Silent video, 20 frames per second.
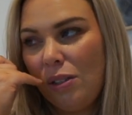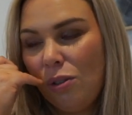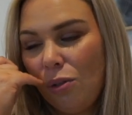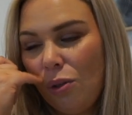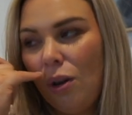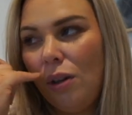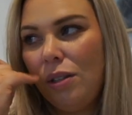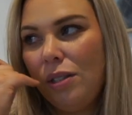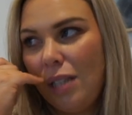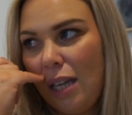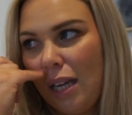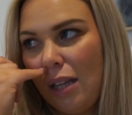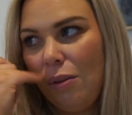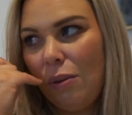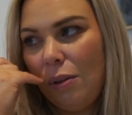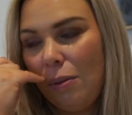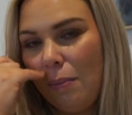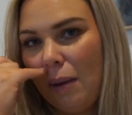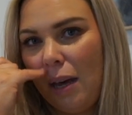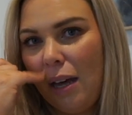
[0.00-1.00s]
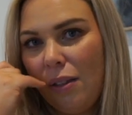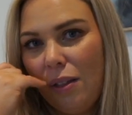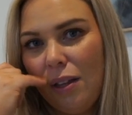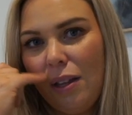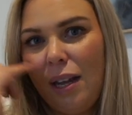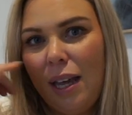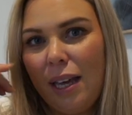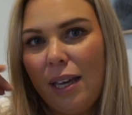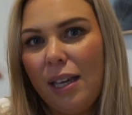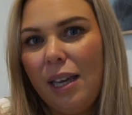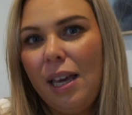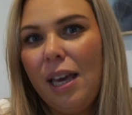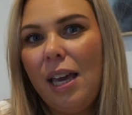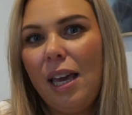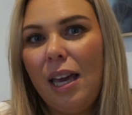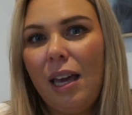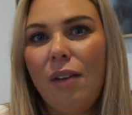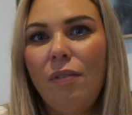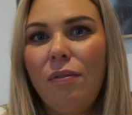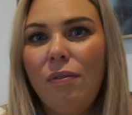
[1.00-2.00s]
got together with my other like
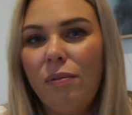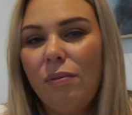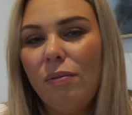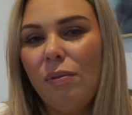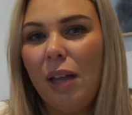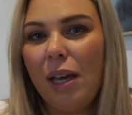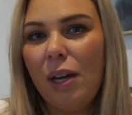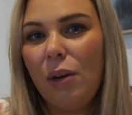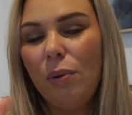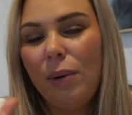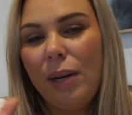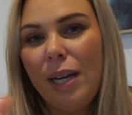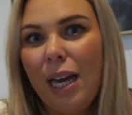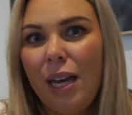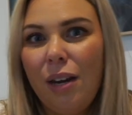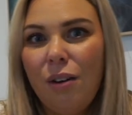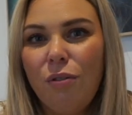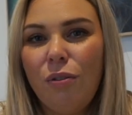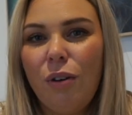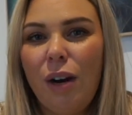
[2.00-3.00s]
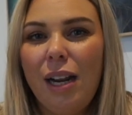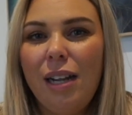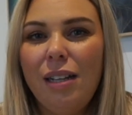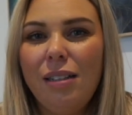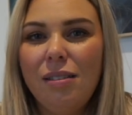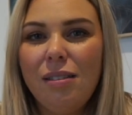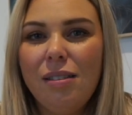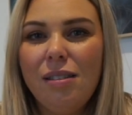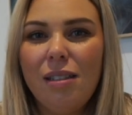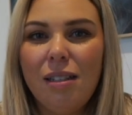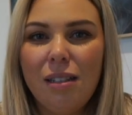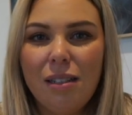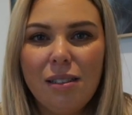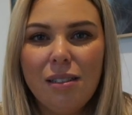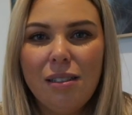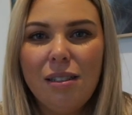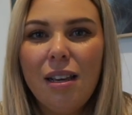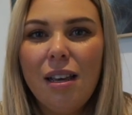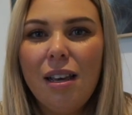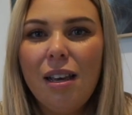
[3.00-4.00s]
in, like creative friends
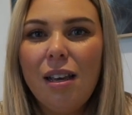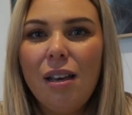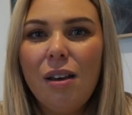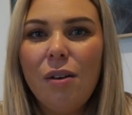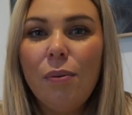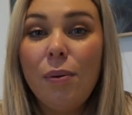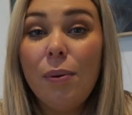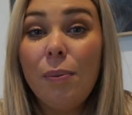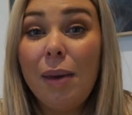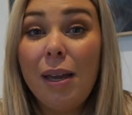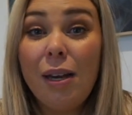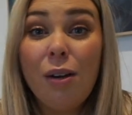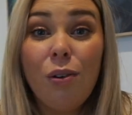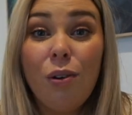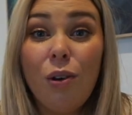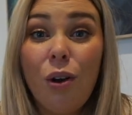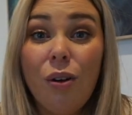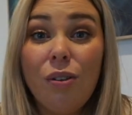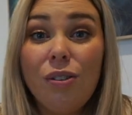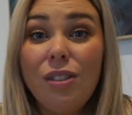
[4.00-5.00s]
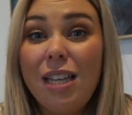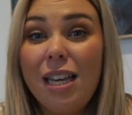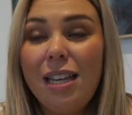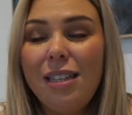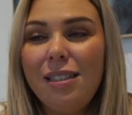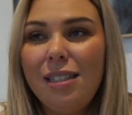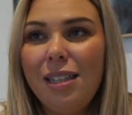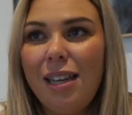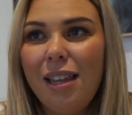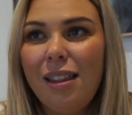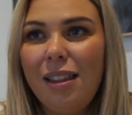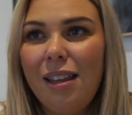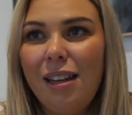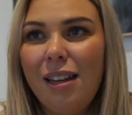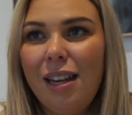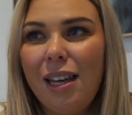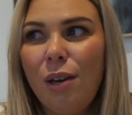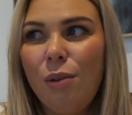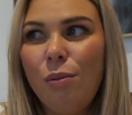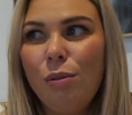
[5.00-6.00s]
and we made content together.
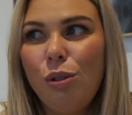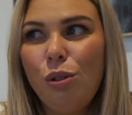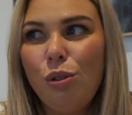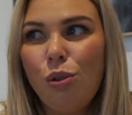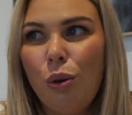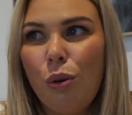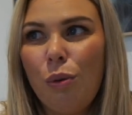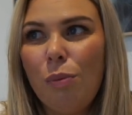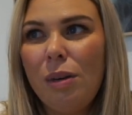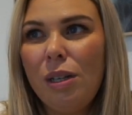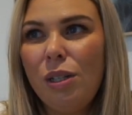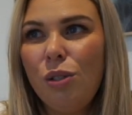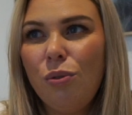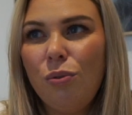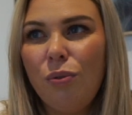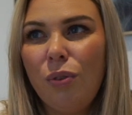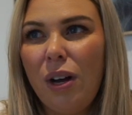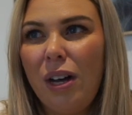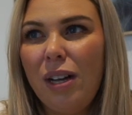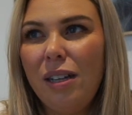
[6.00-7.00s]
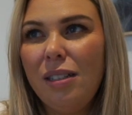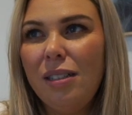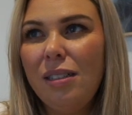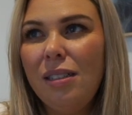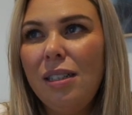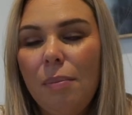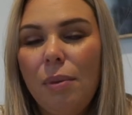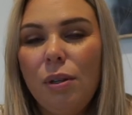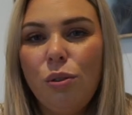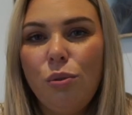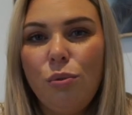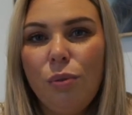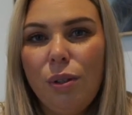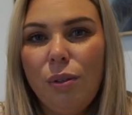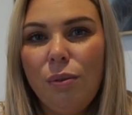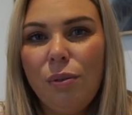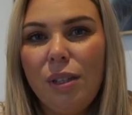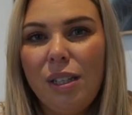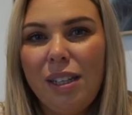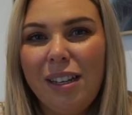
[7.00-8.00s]
Like it was so much fun. It was
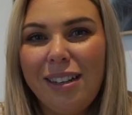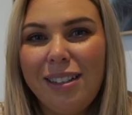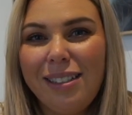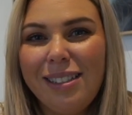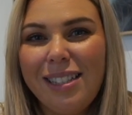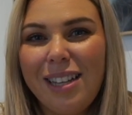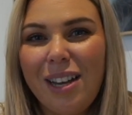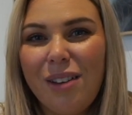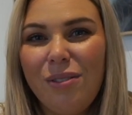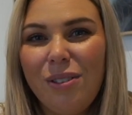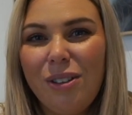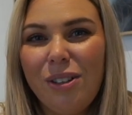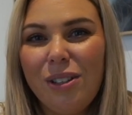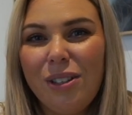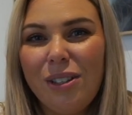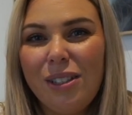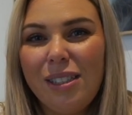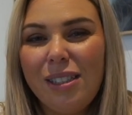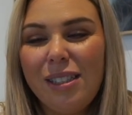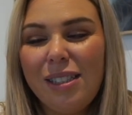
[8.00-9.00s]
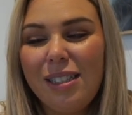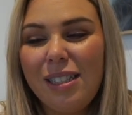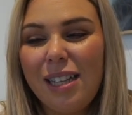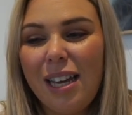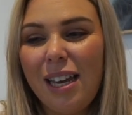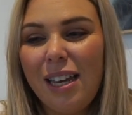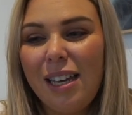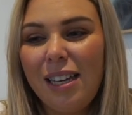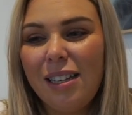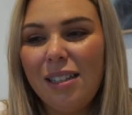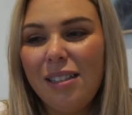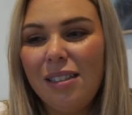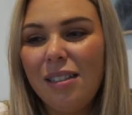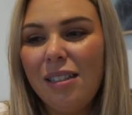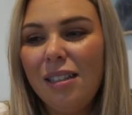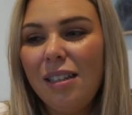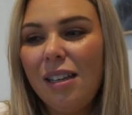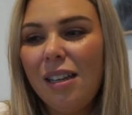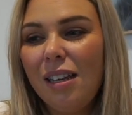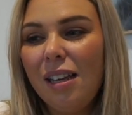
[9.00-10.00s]
really, really nice to have her stay and
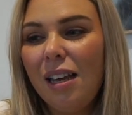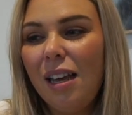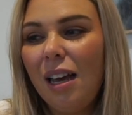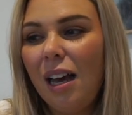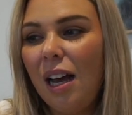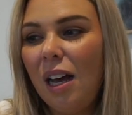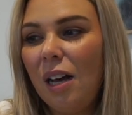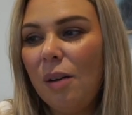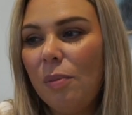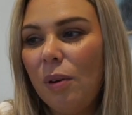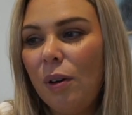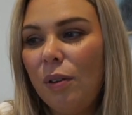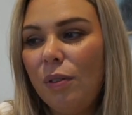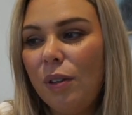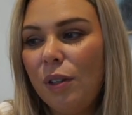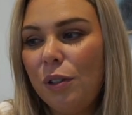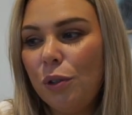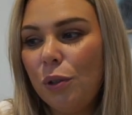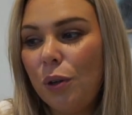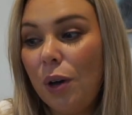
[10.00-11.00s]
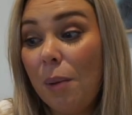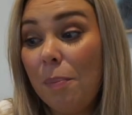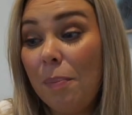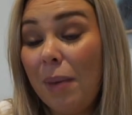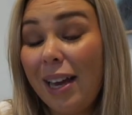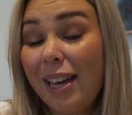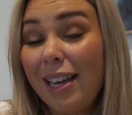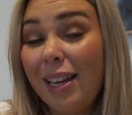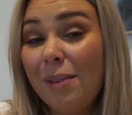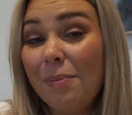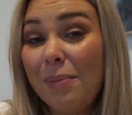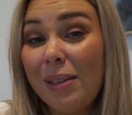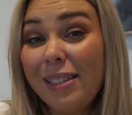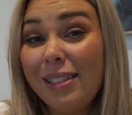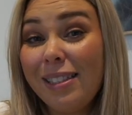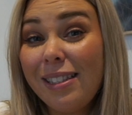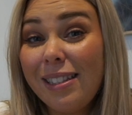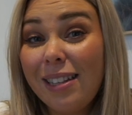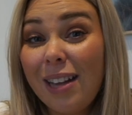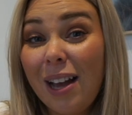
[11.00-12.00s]
um, hopefully she'll come back in a
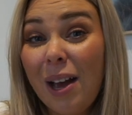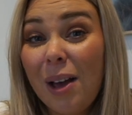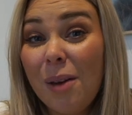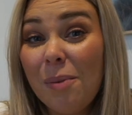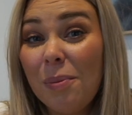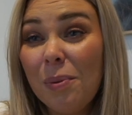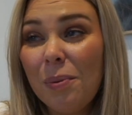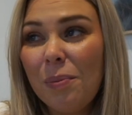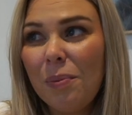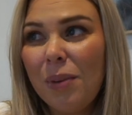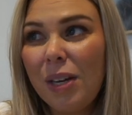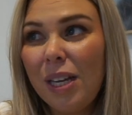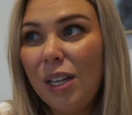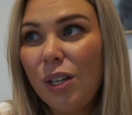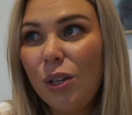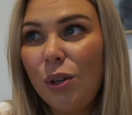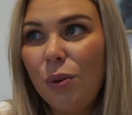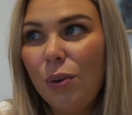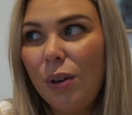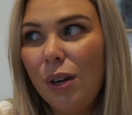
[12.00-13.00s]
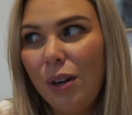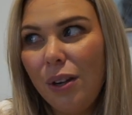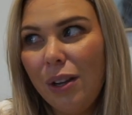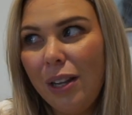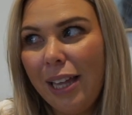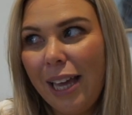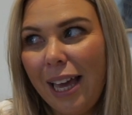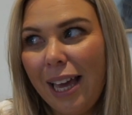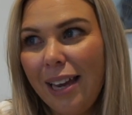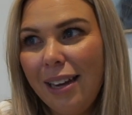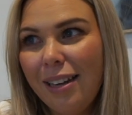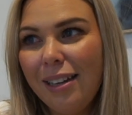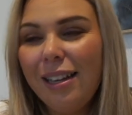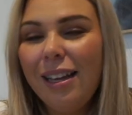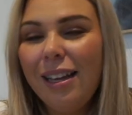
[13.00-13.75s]
month's time and we can do it all again.